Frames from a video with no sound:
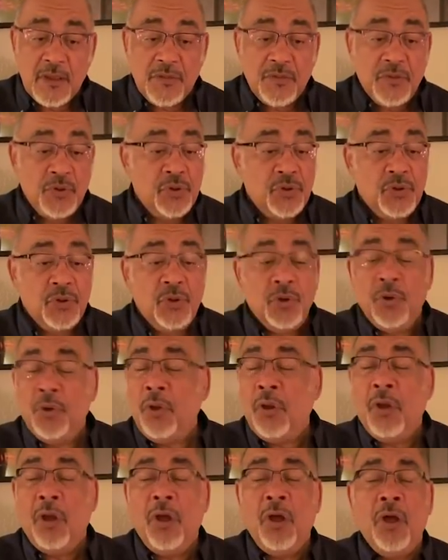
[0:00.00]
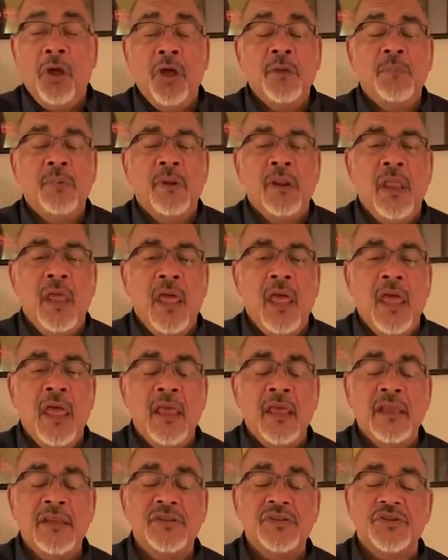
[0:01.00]
The Lord
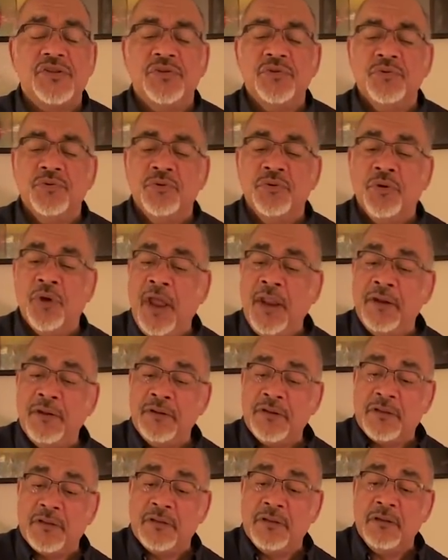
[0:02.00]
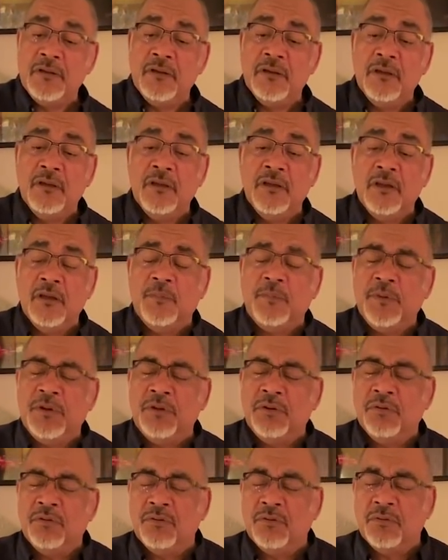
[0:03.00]
bless you and keep
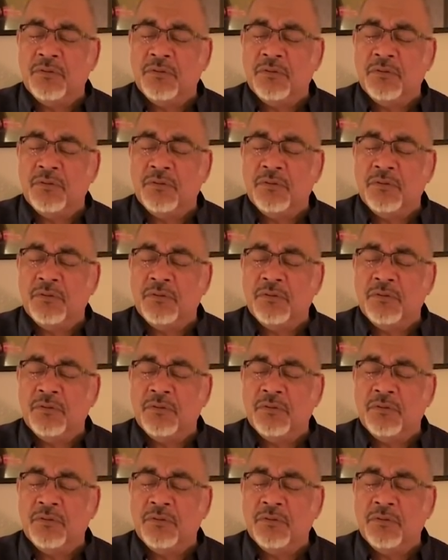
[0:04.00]
you.